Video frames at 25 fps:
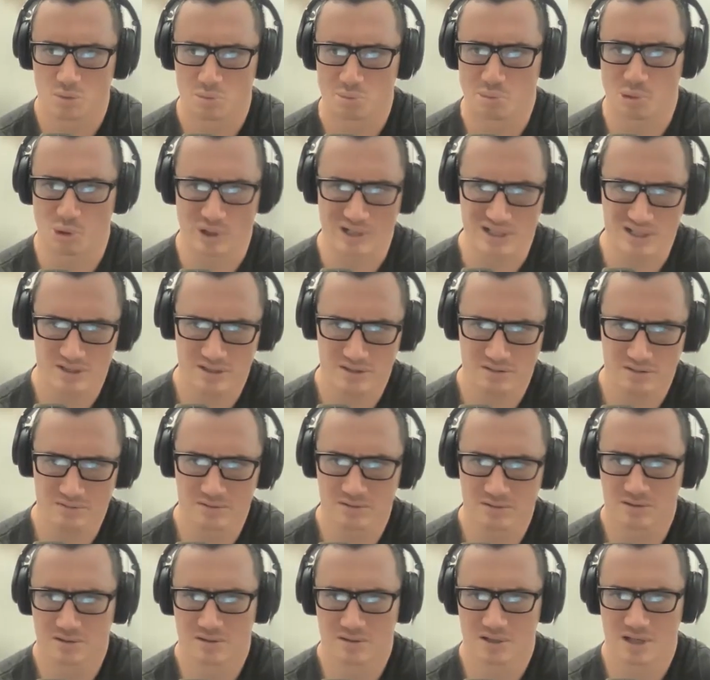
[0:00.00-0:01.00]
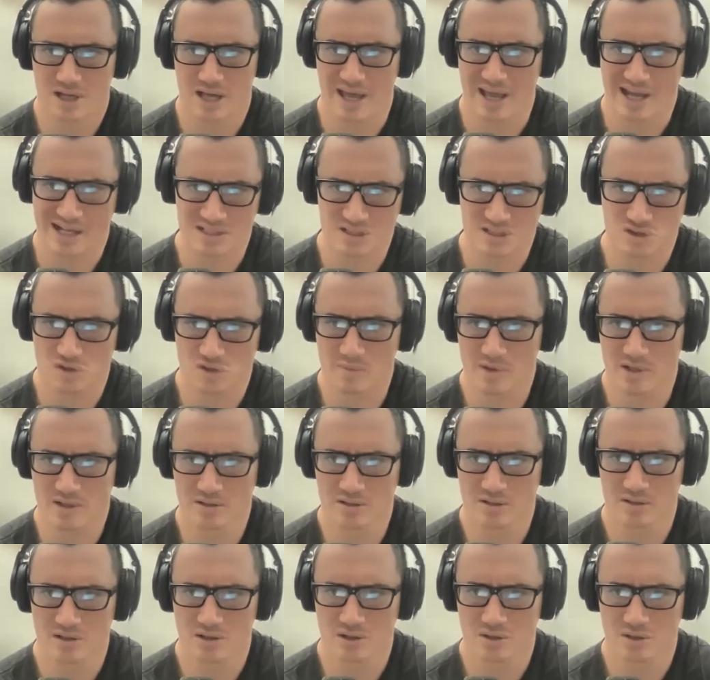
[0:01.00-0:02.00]
Poison? Excrement?
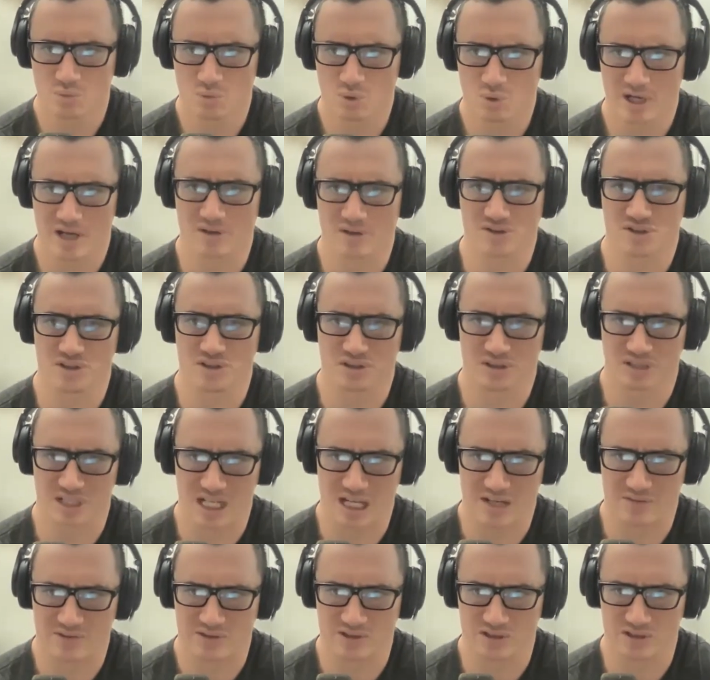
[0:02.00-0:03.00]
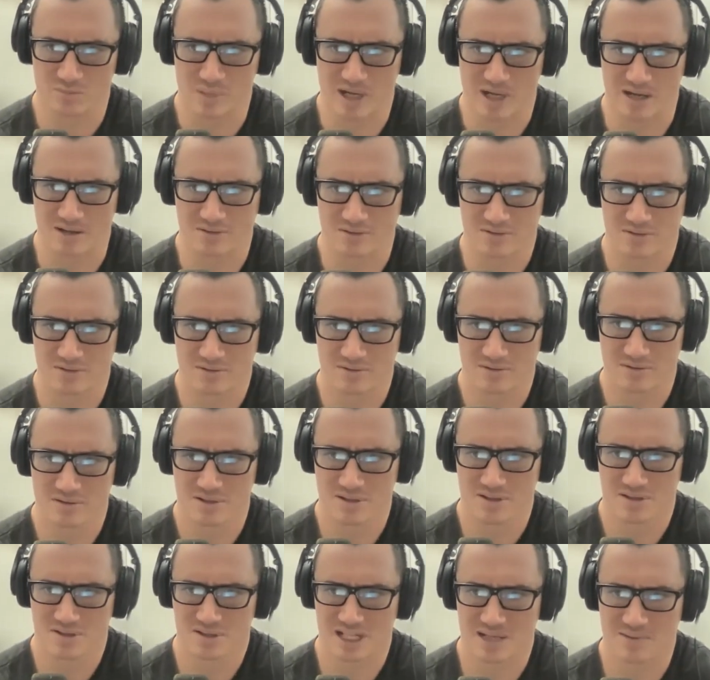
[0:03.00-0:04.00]
What else are you going to have in your mouth?
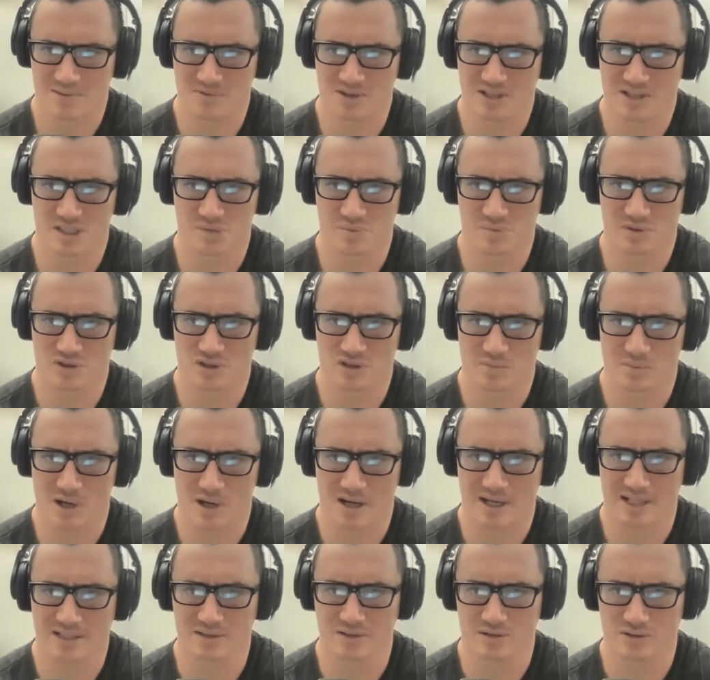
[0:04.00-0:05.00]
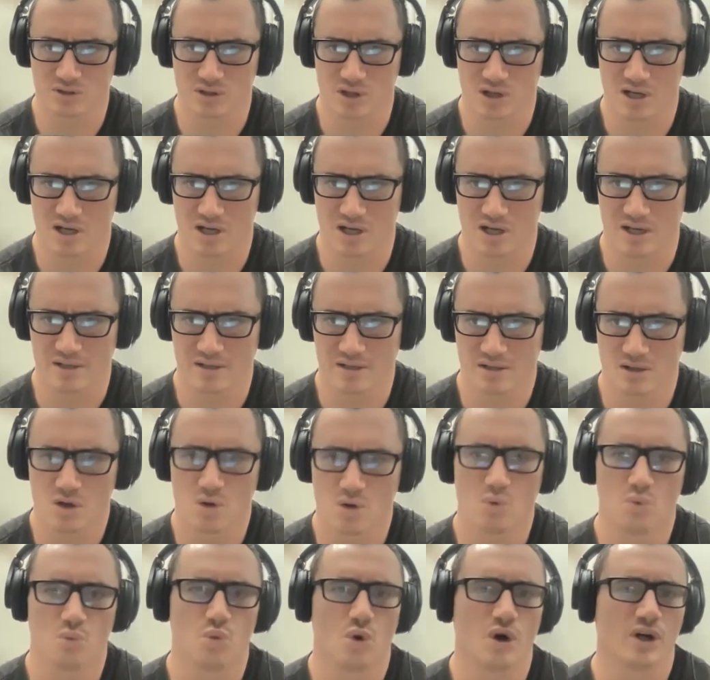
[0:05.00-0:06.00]
Same thing as with your mind or your heart.
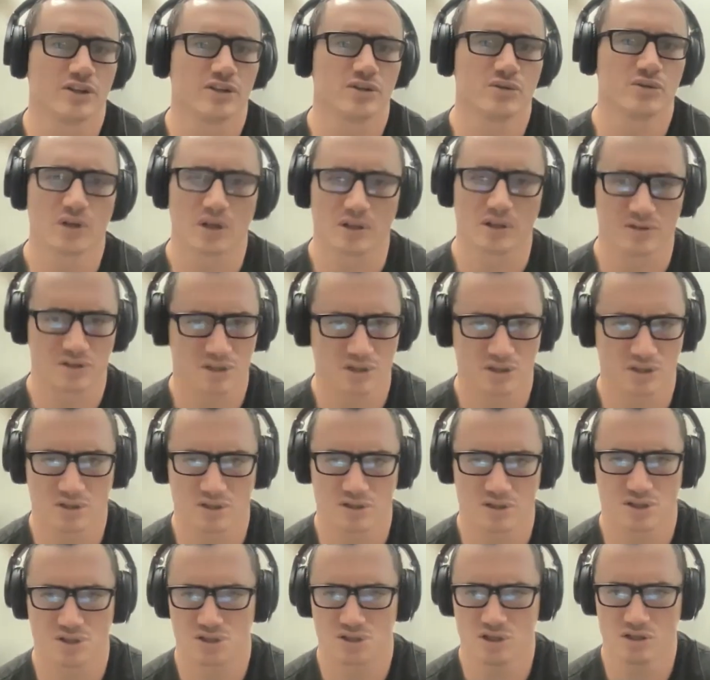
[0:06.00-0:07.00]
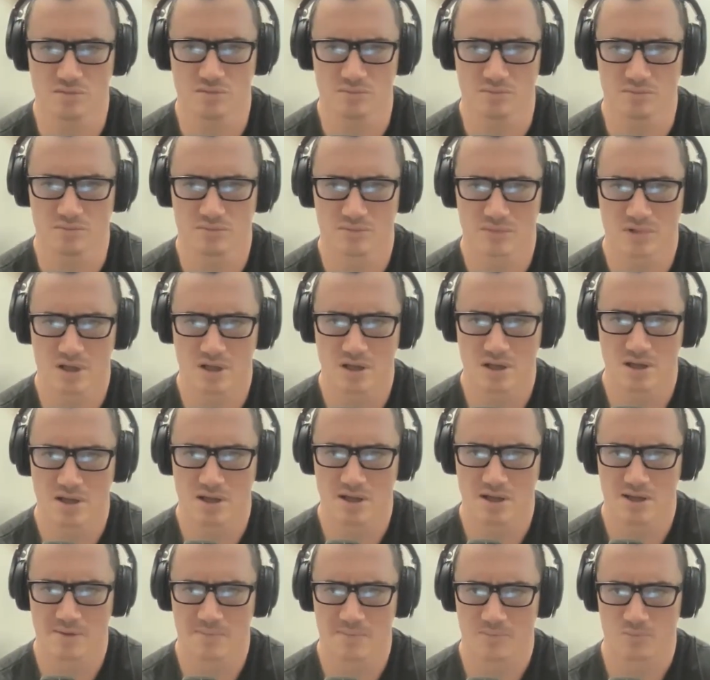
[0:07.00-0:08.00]
What are you going to consume?
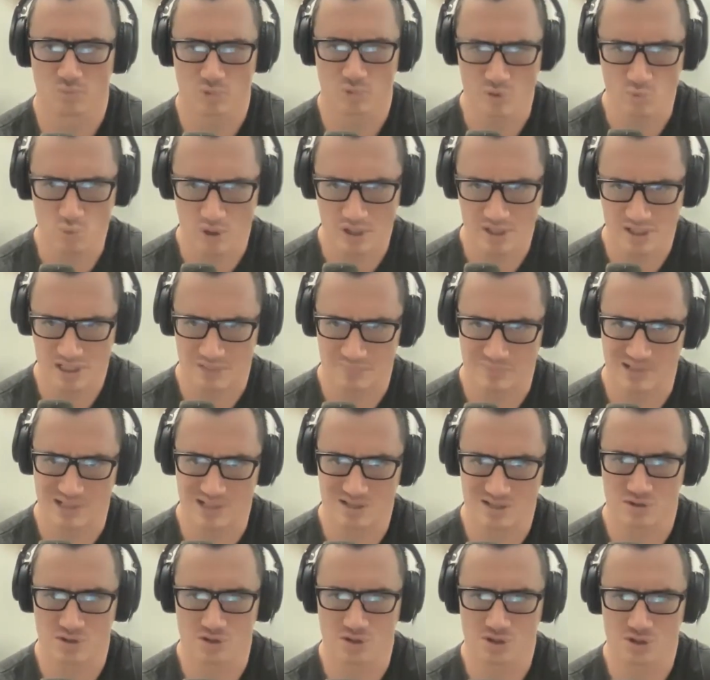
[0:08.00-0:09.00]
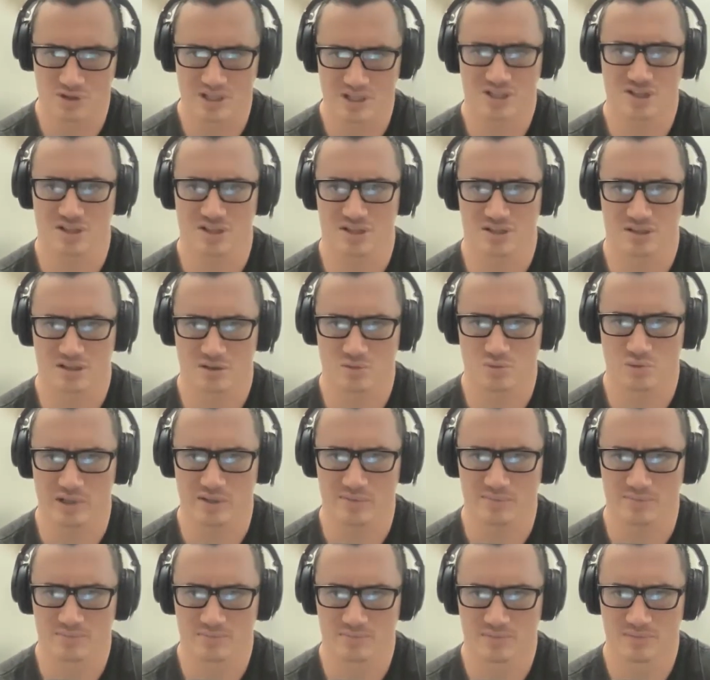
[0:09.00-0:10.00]
We want something that's nutritious, don't we?
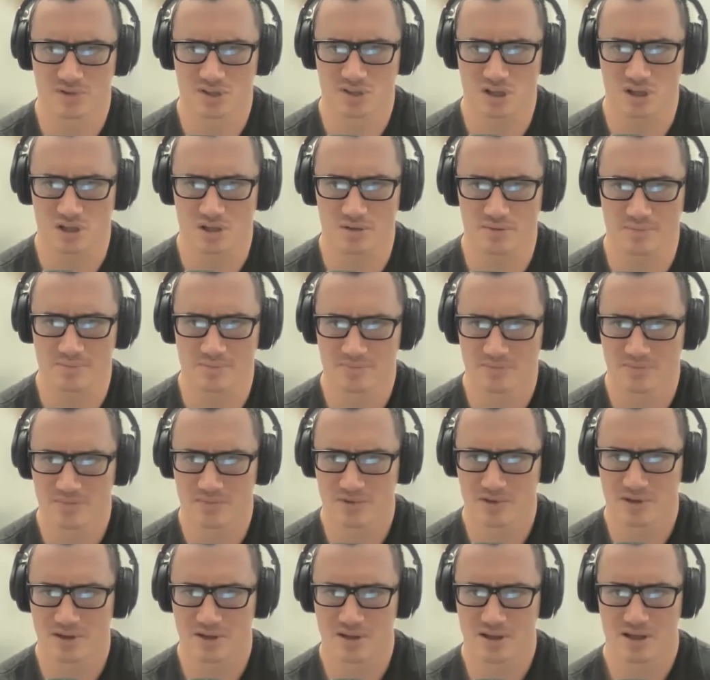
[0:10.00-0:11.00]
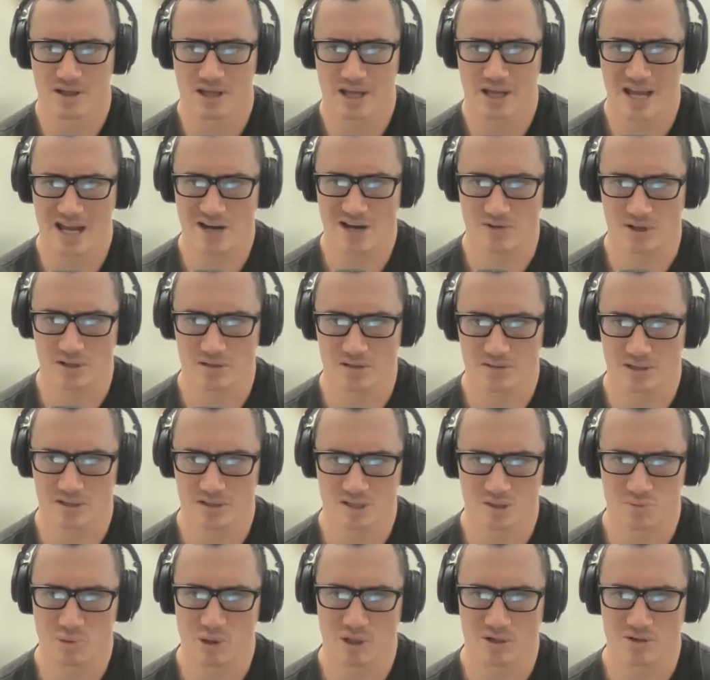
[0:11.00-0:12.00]
So error, as
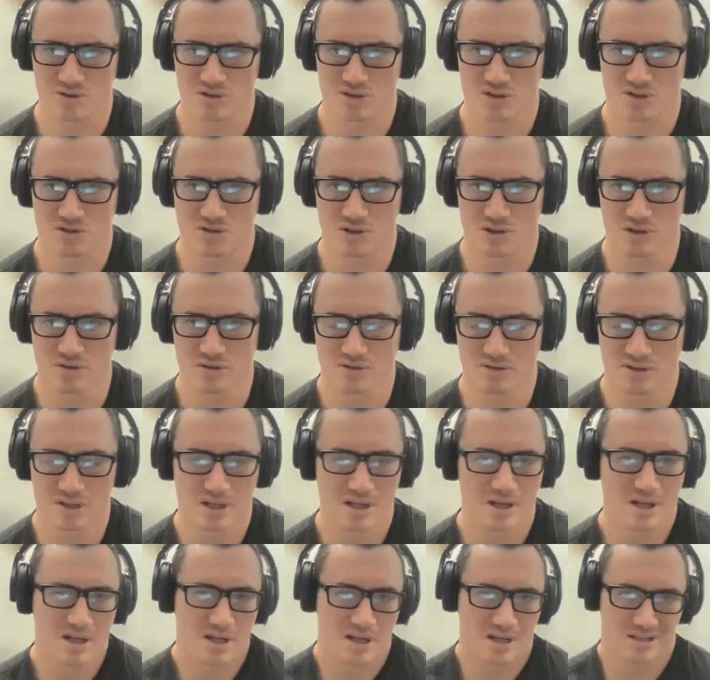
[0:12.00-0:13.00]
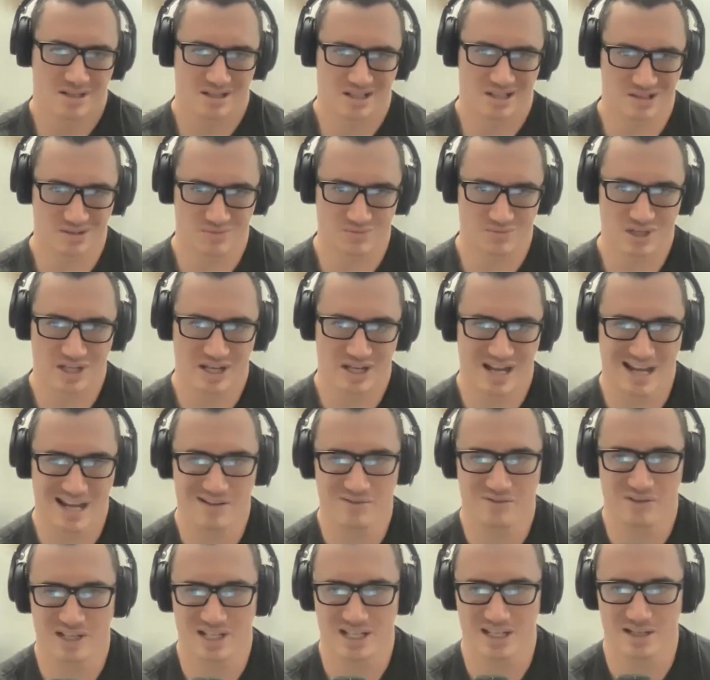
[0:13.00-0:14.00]
opposed to truth, doesn't really
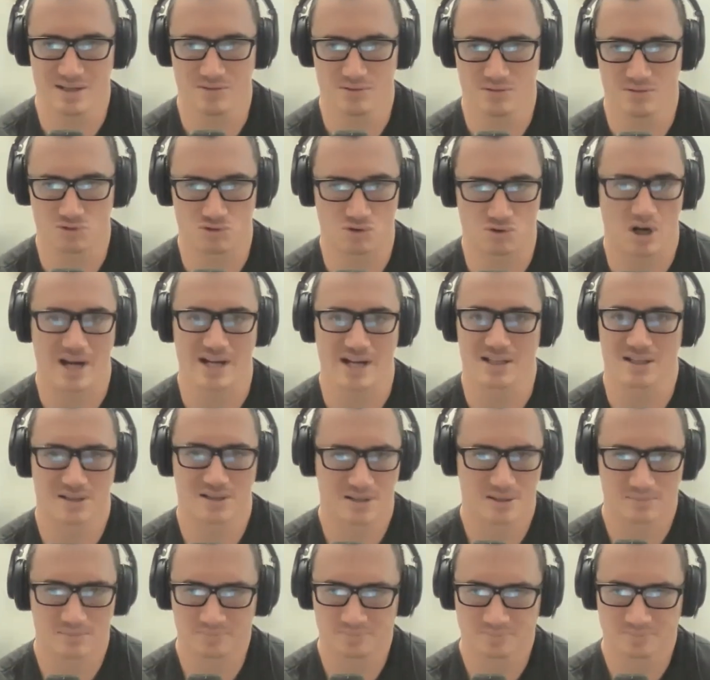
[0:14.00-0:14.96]
have any rights.